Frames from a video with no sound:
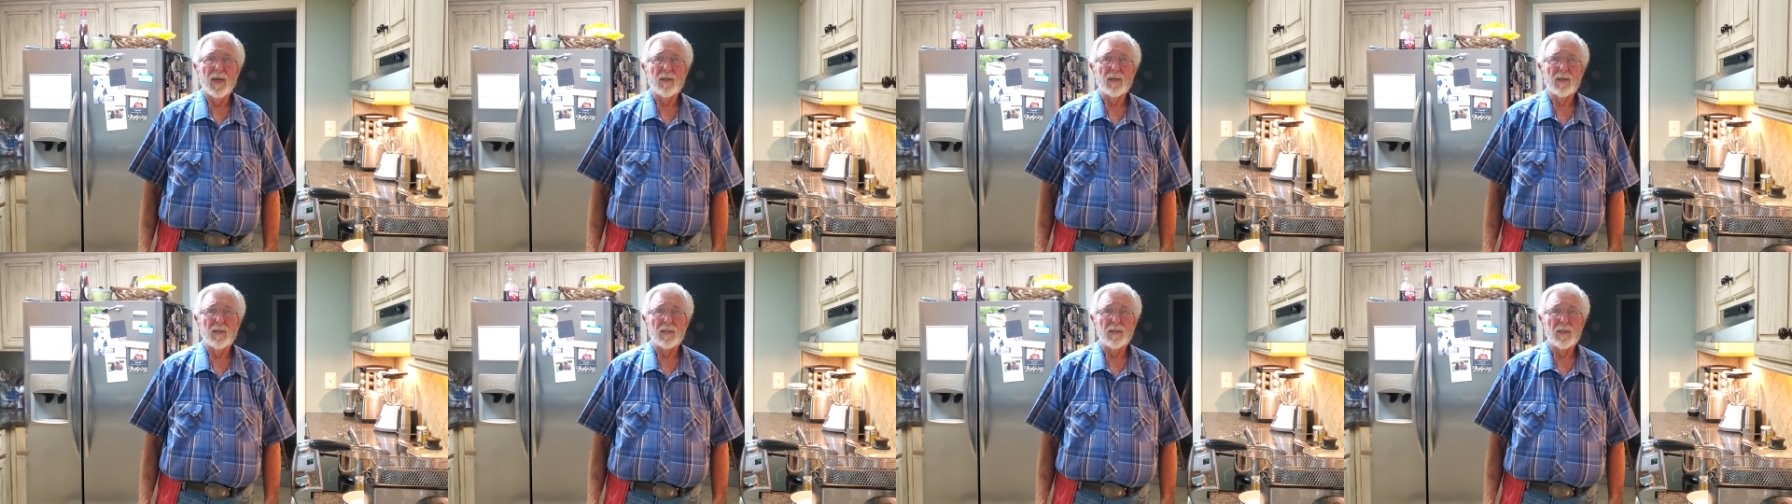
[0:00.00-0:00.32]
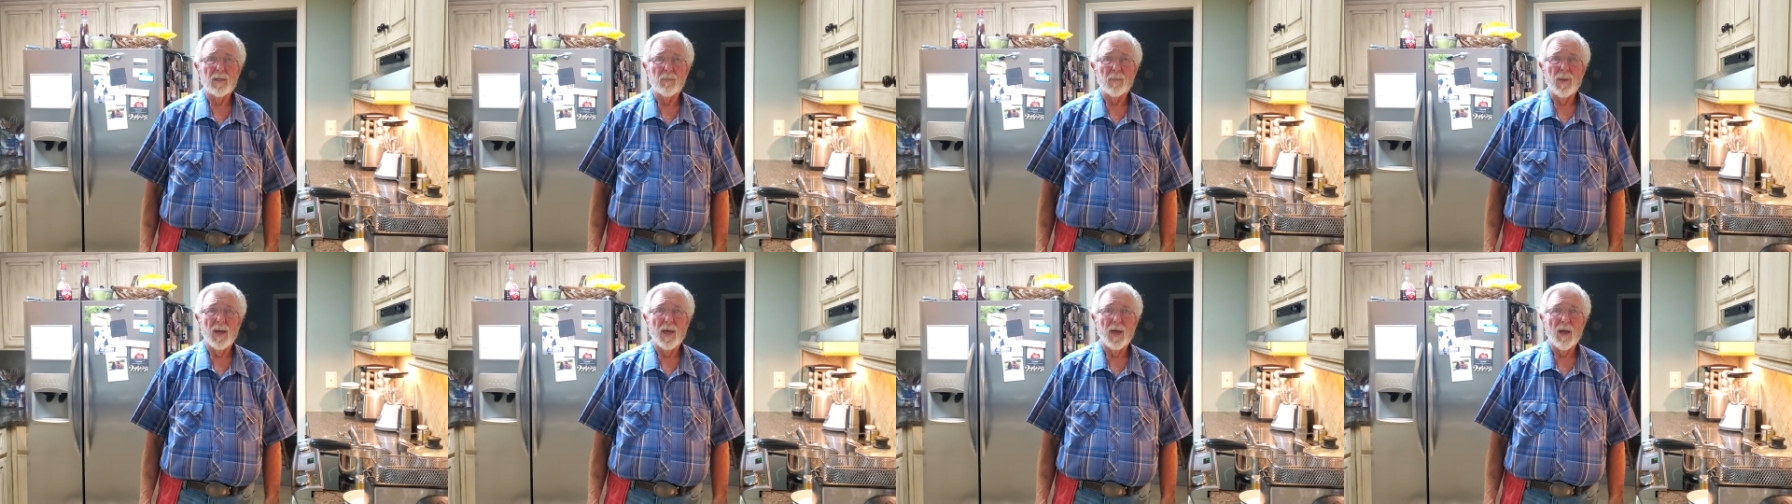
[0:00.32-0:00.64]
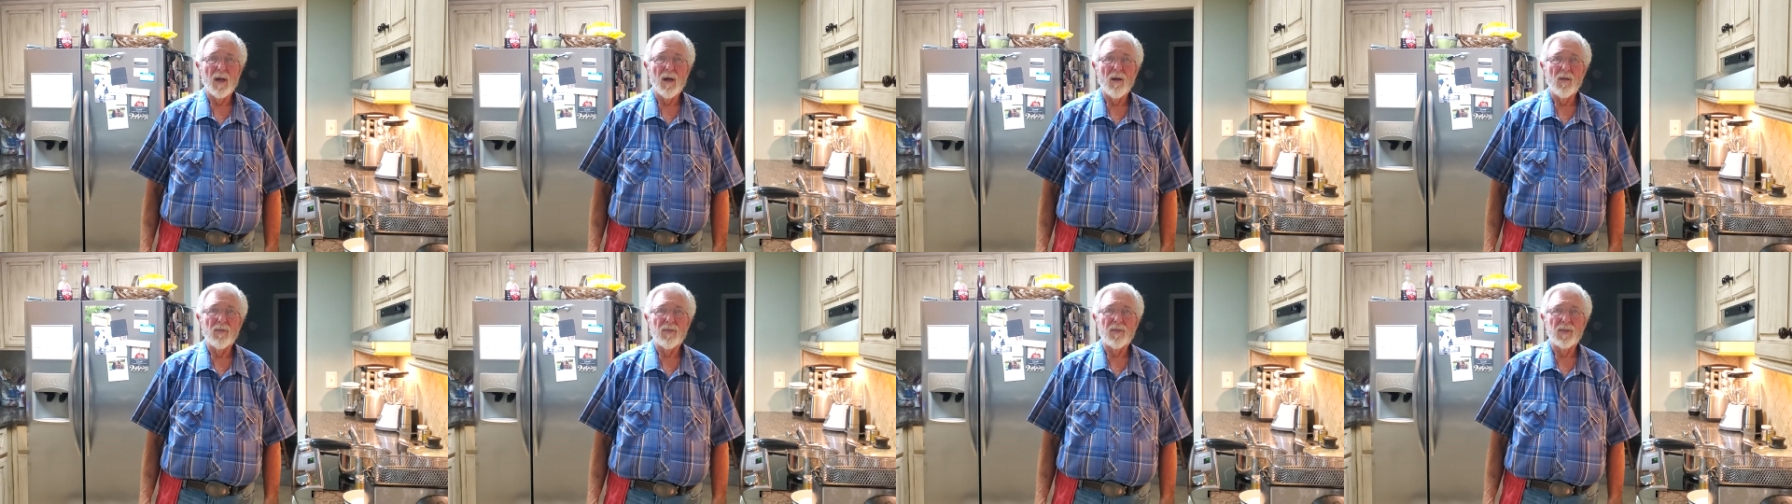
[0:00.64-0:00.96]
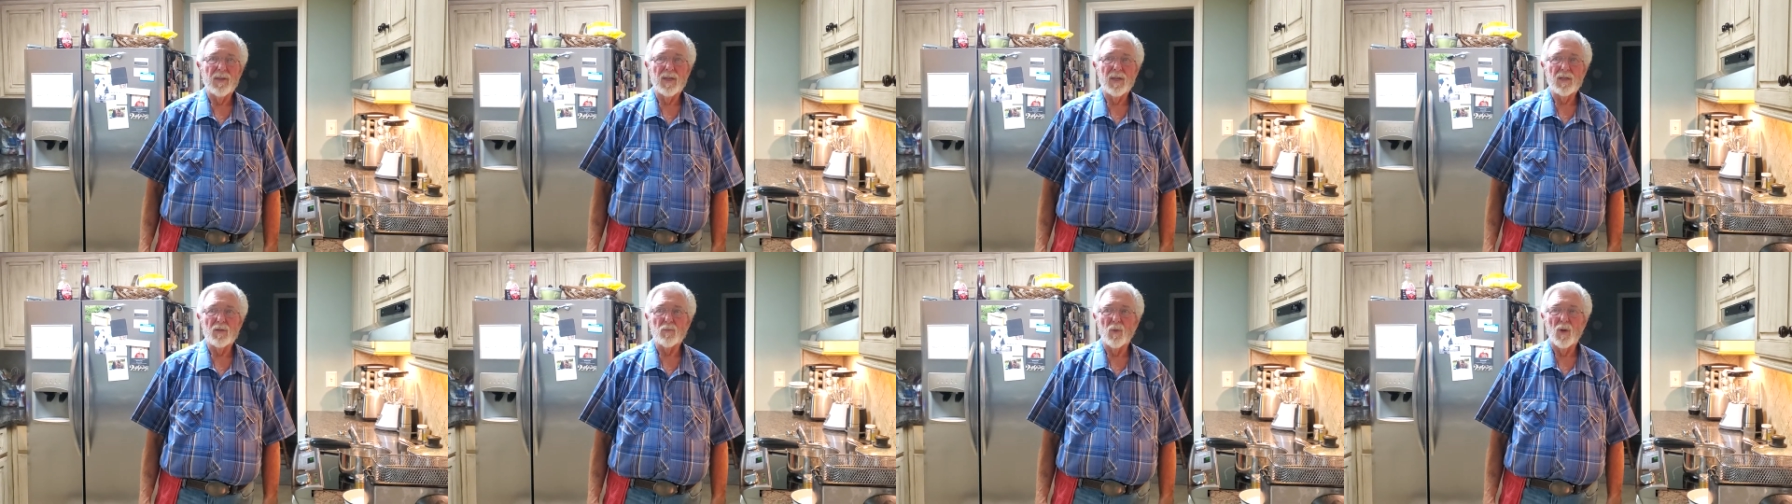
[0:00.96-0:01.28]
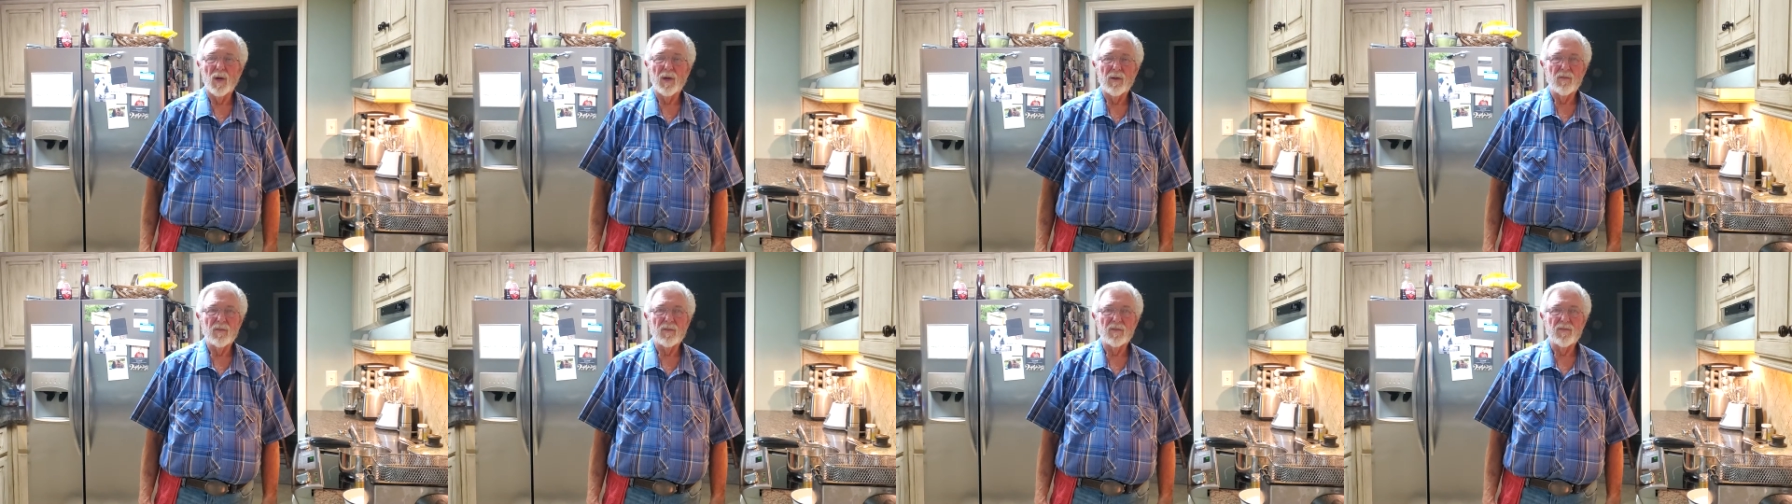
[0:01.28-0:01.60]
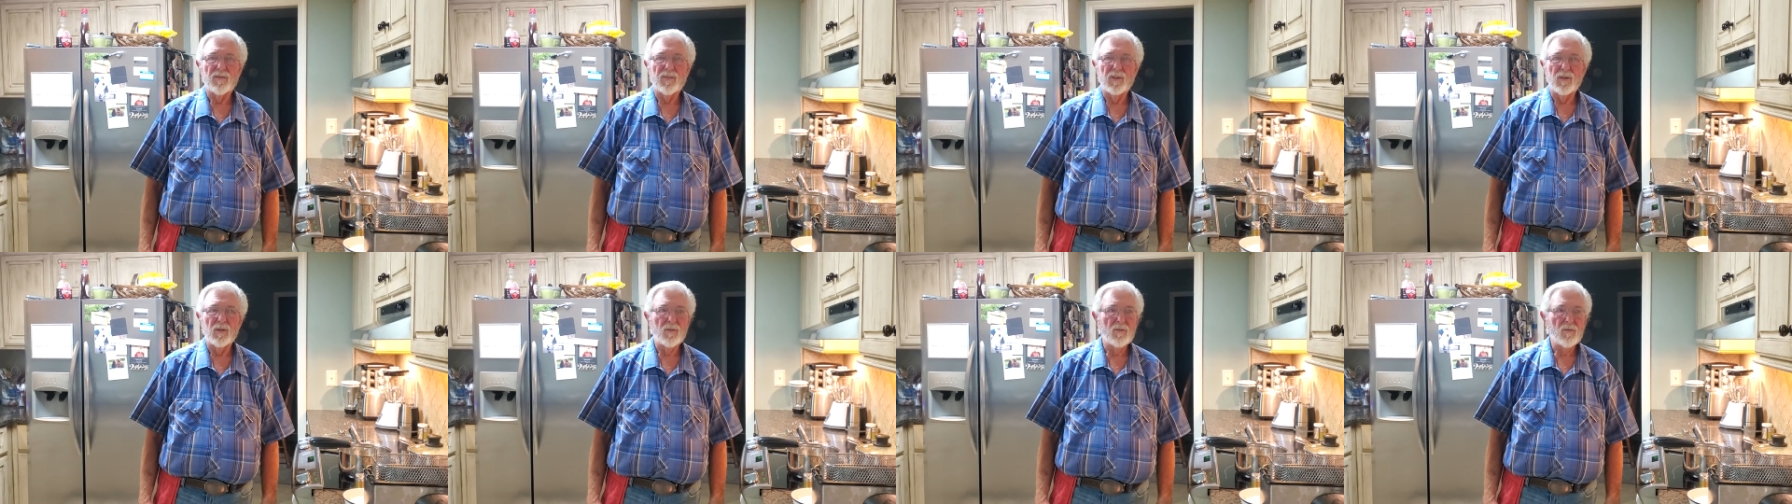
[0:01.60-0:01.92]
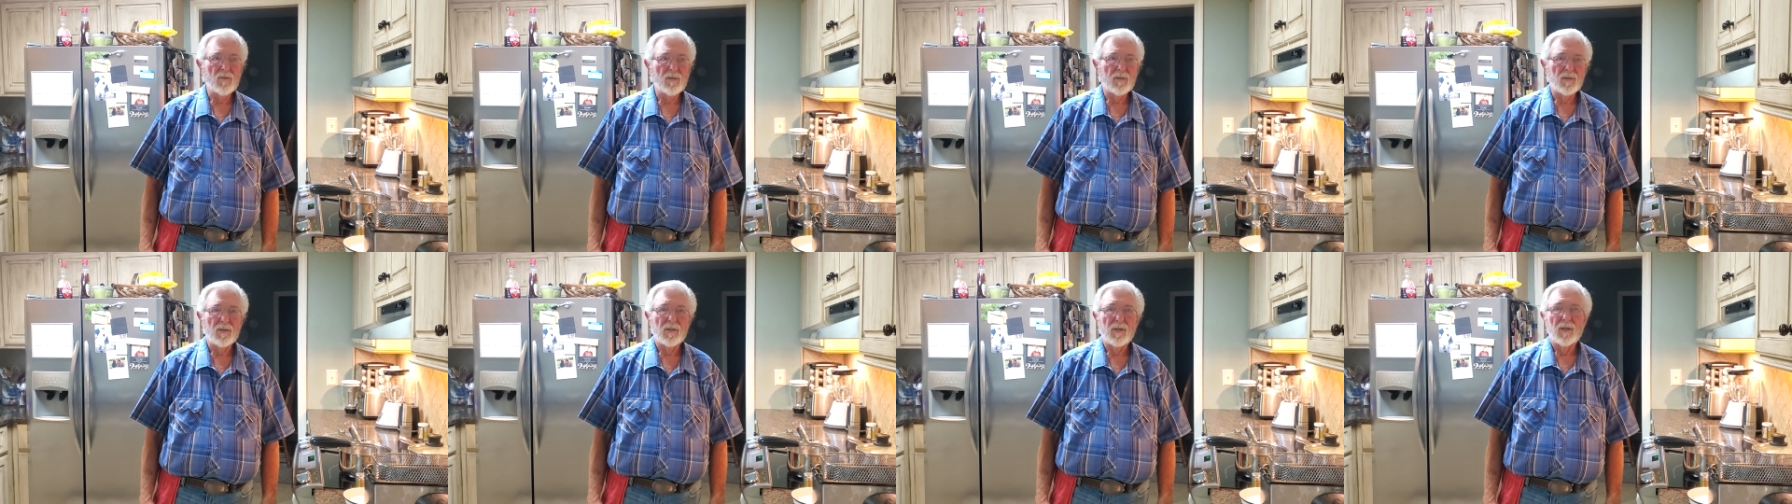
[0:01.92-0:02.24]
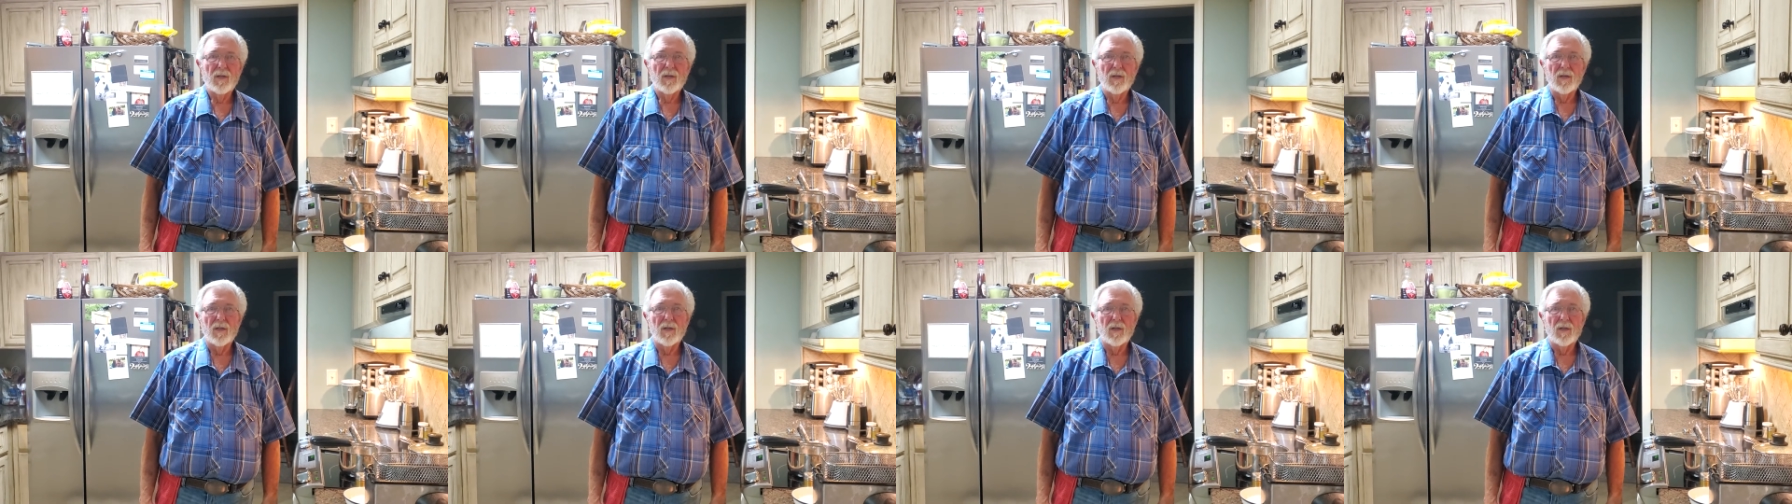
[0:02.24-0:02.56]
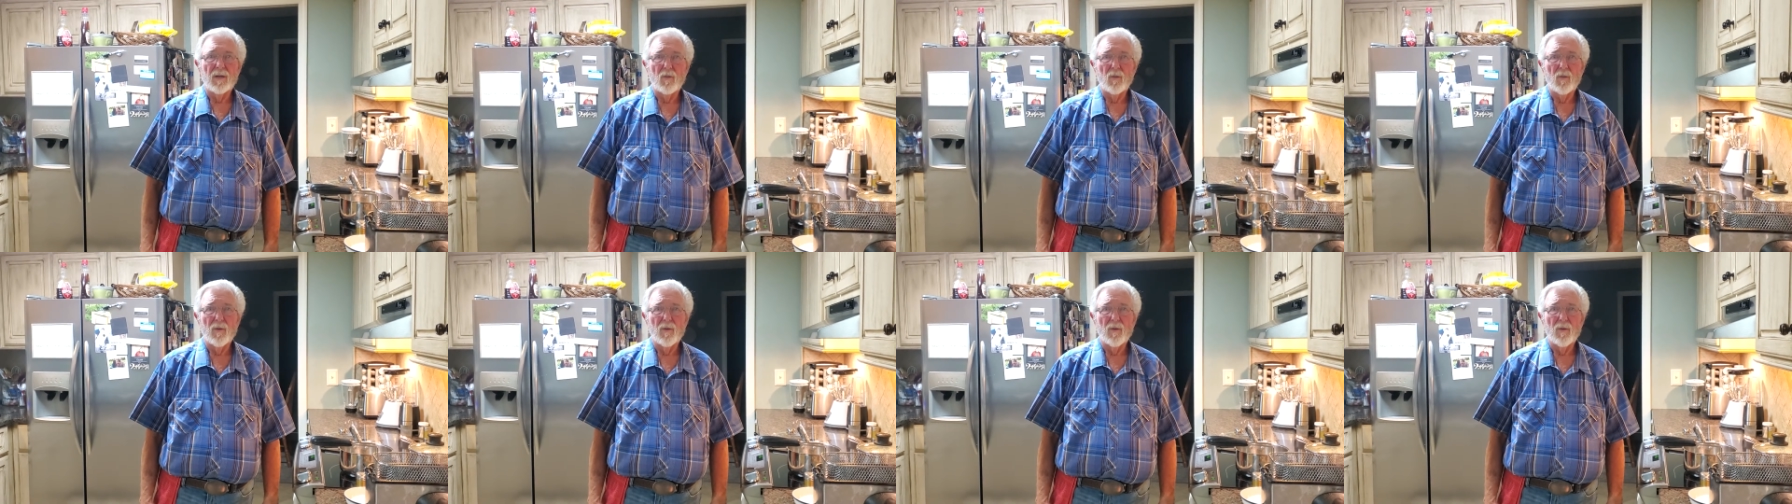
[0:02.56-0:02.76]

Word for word: is about all things breakfast foods uh,